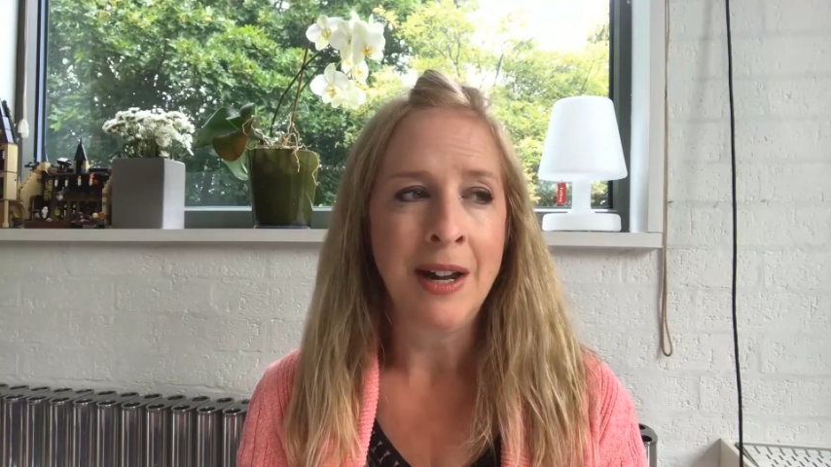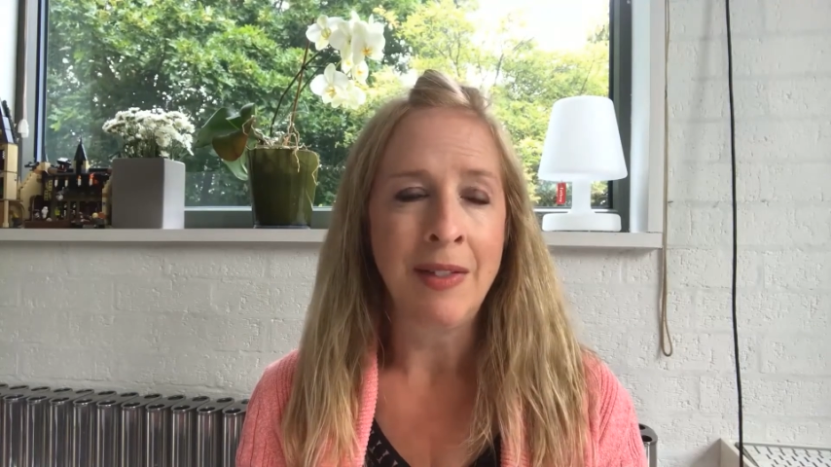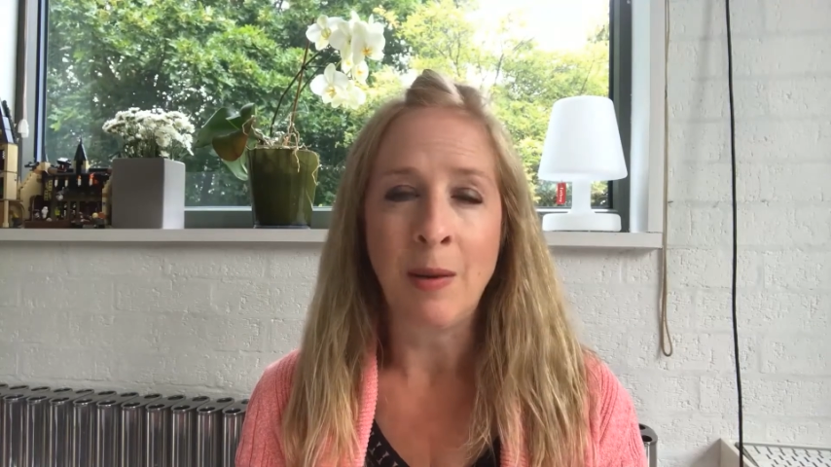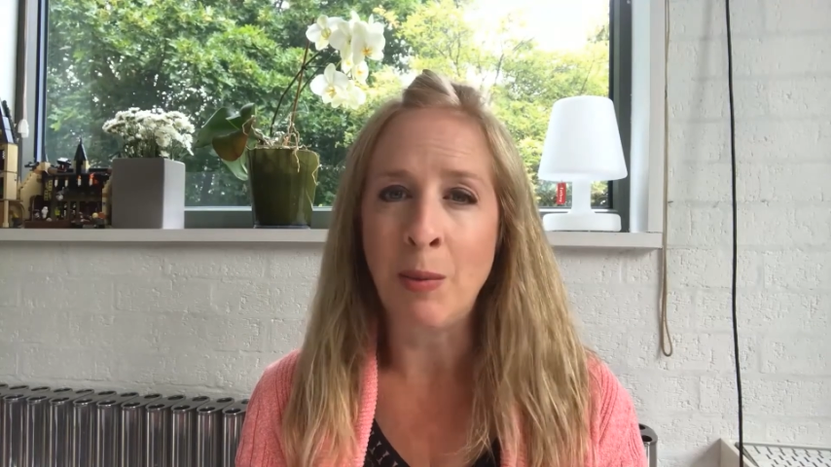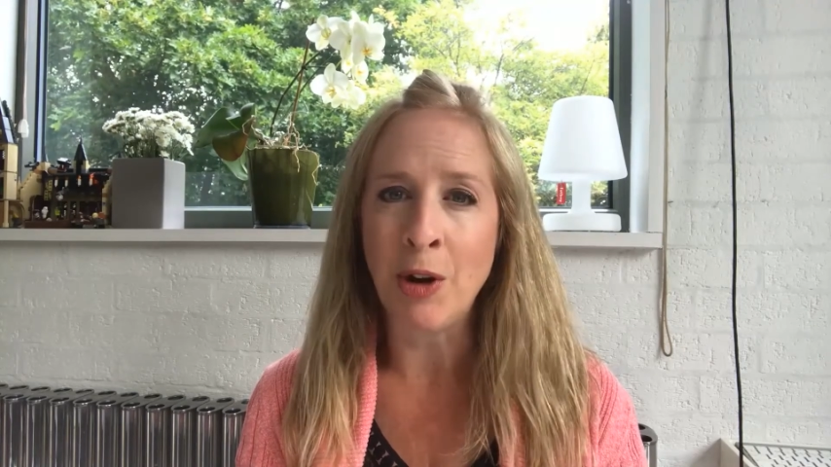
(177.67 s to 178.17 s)

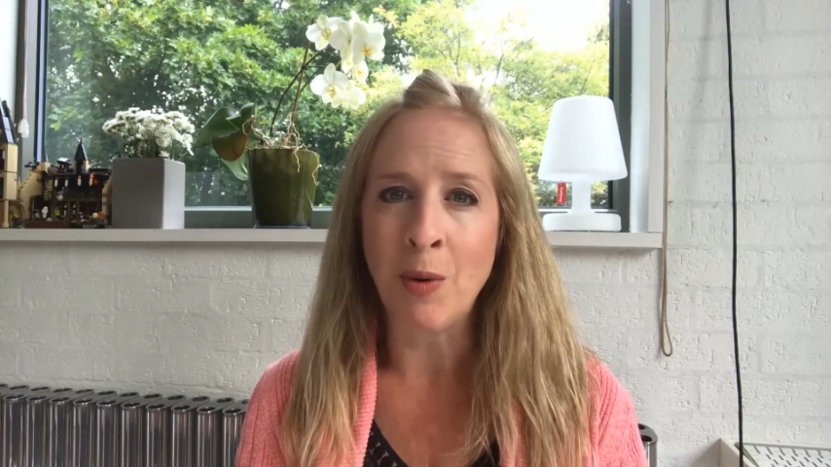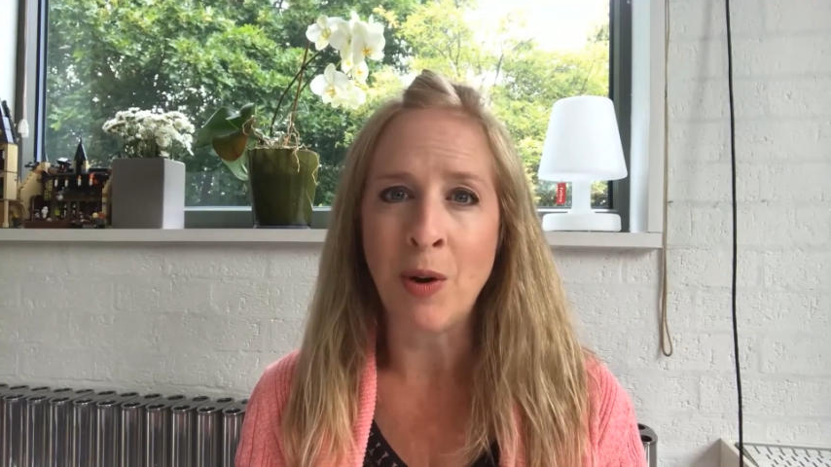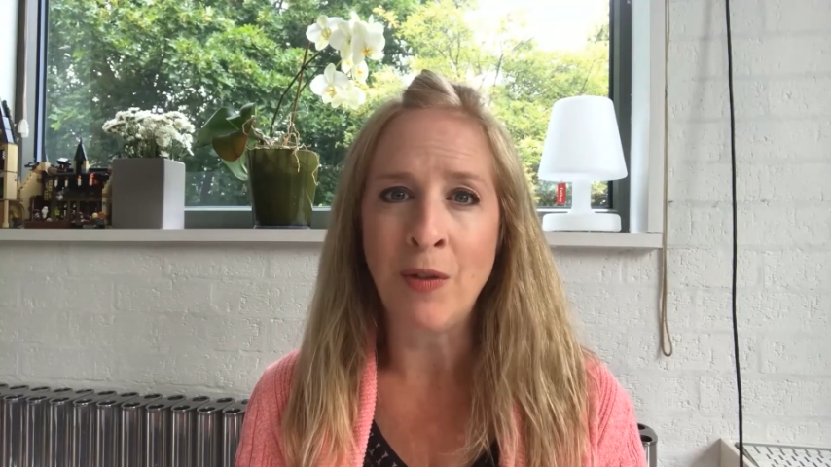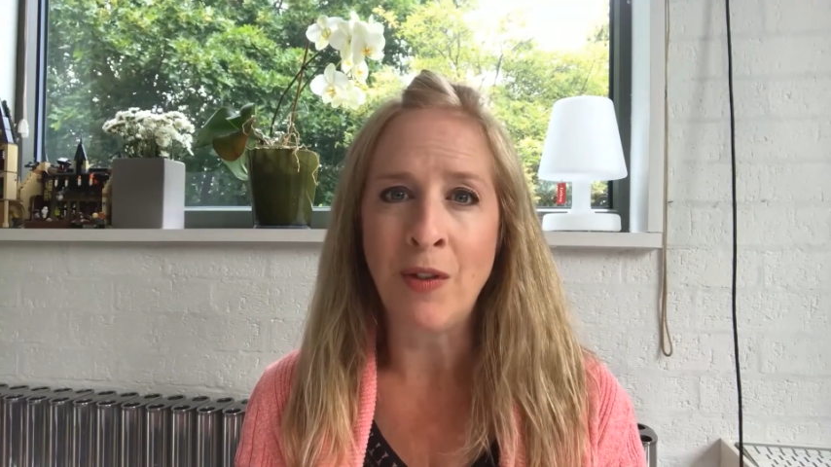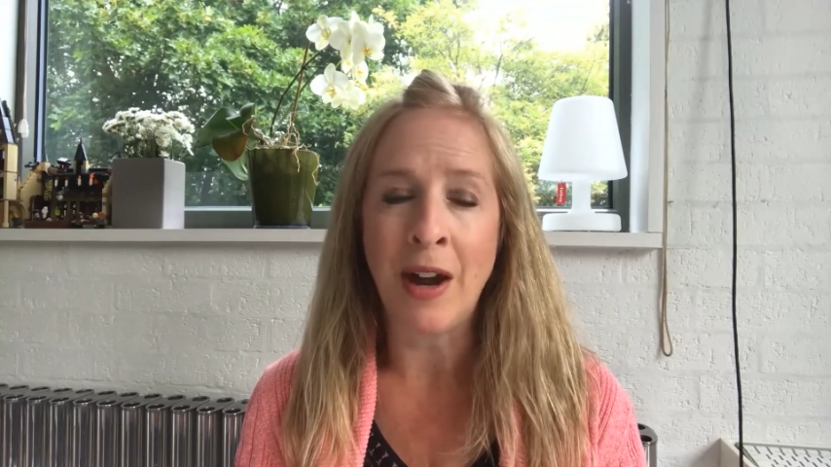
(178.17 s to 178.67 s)
That will put you
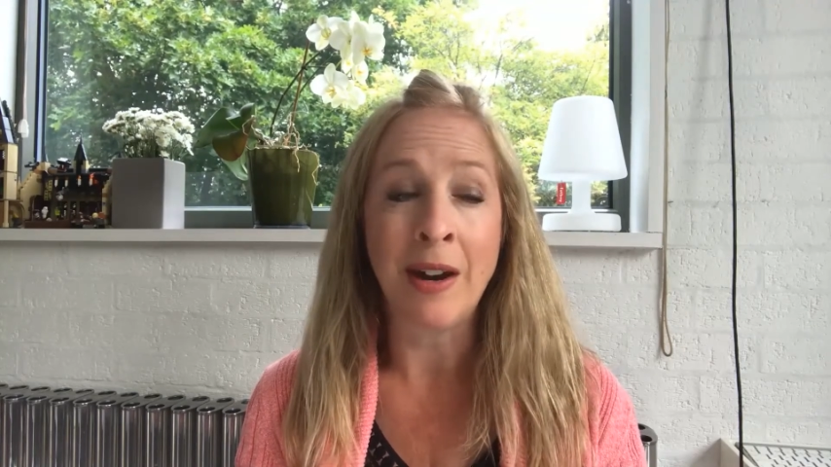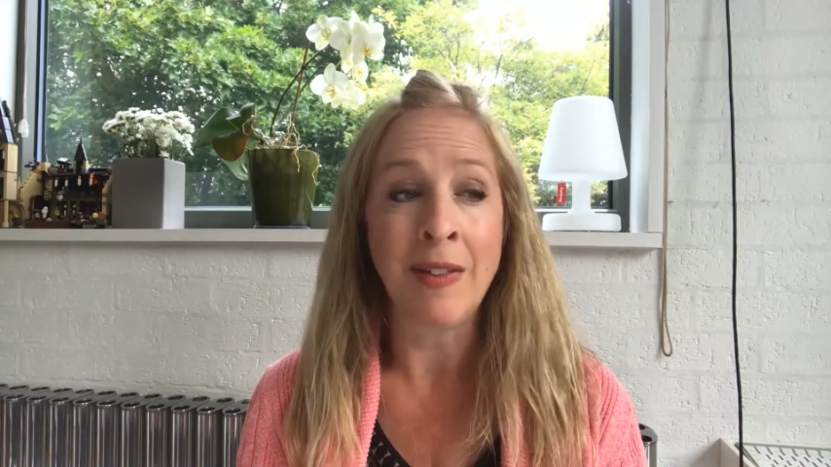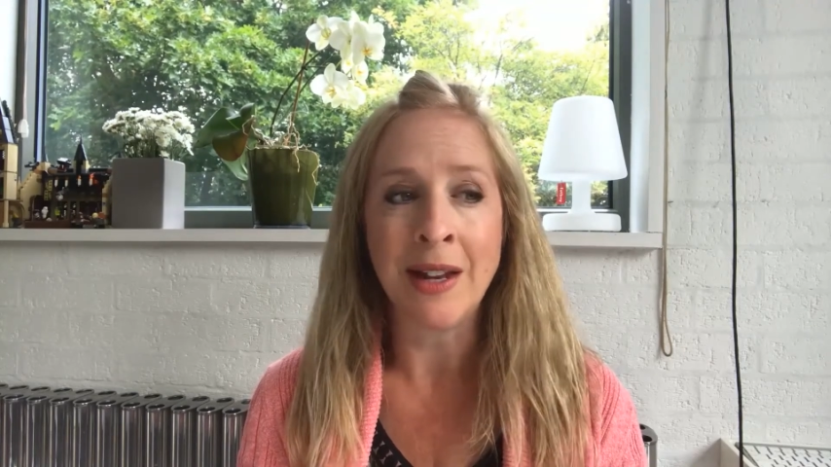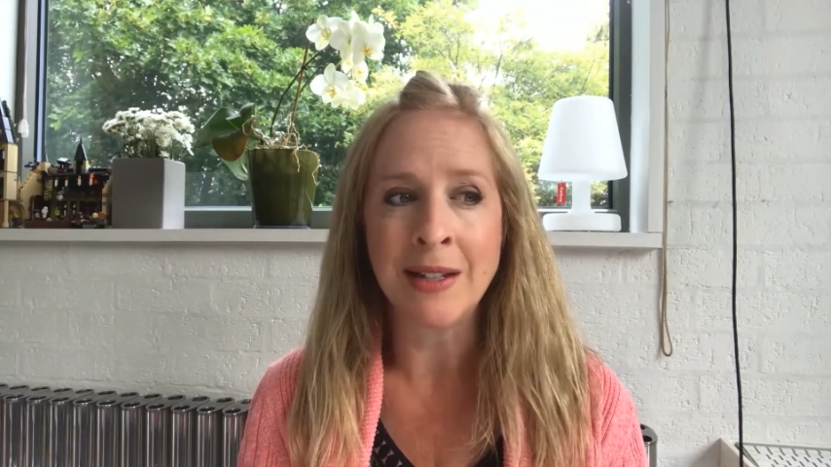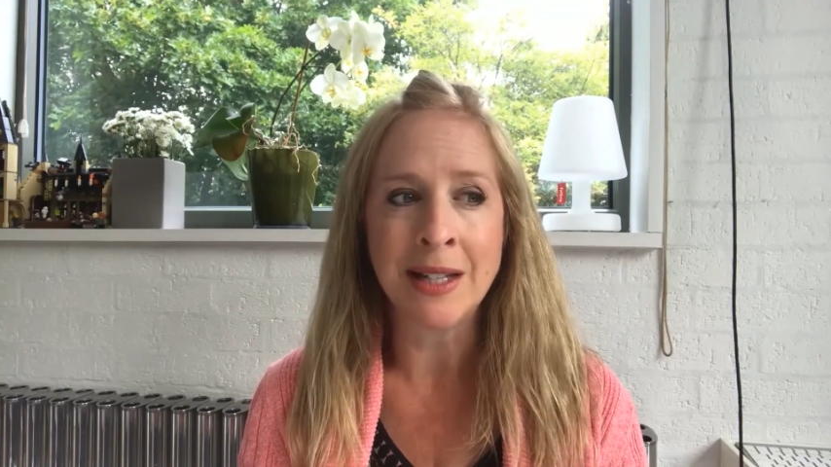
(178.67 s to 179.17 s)
off. And at
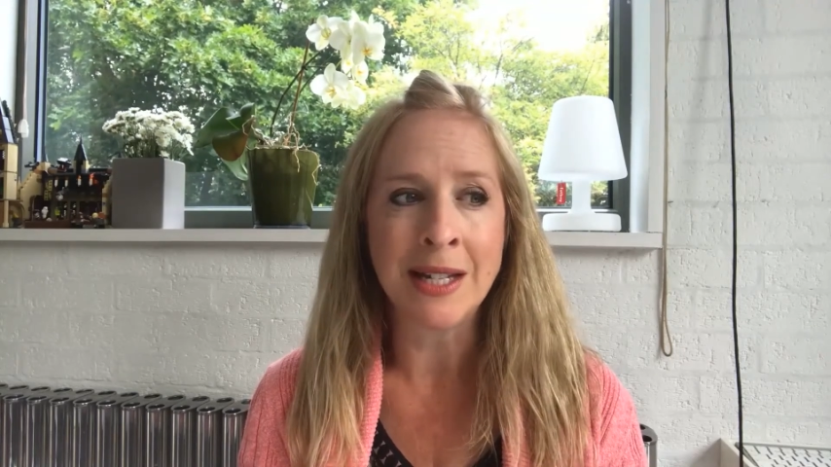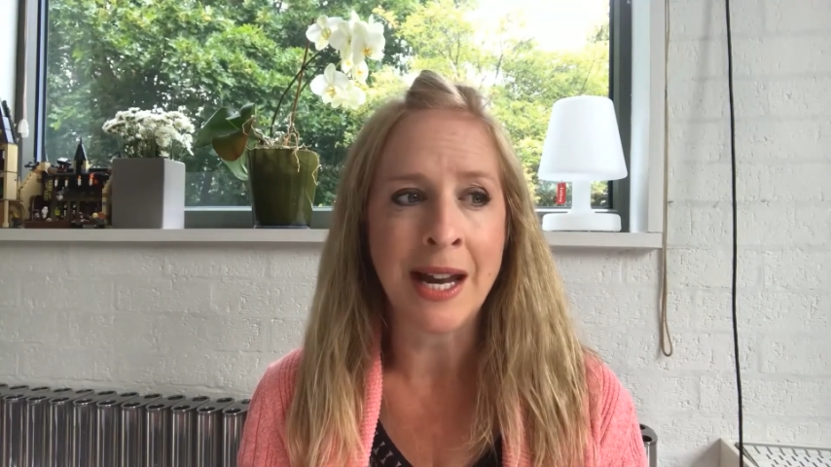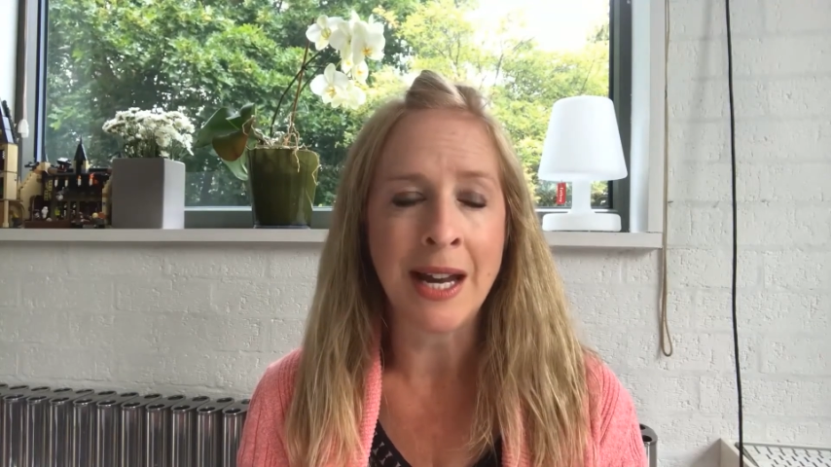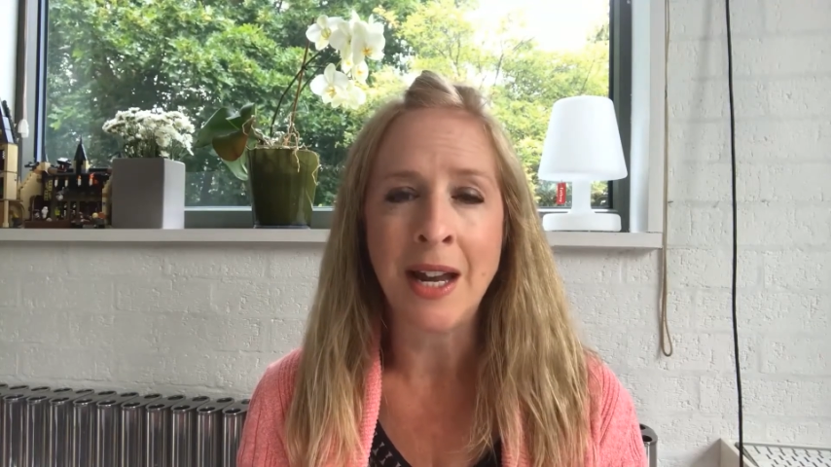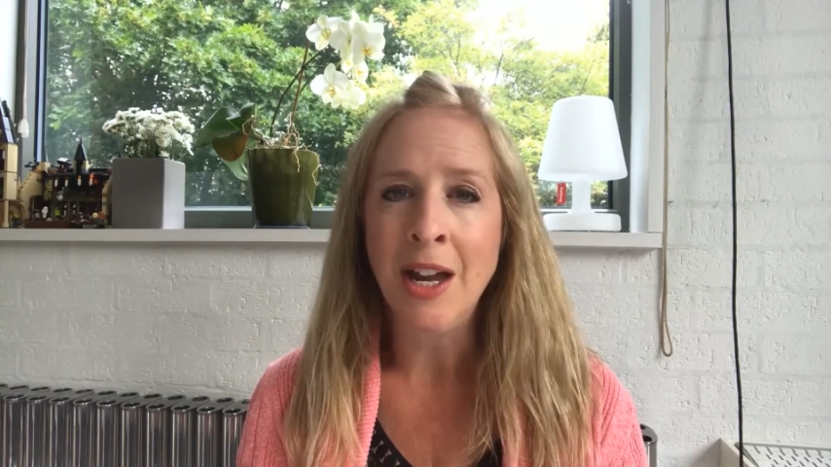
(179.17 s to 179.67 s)
the end of the
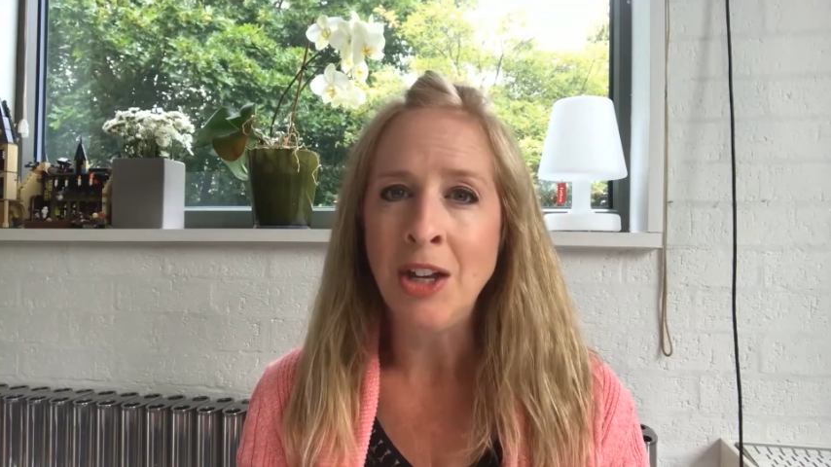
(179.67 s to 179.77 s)
day,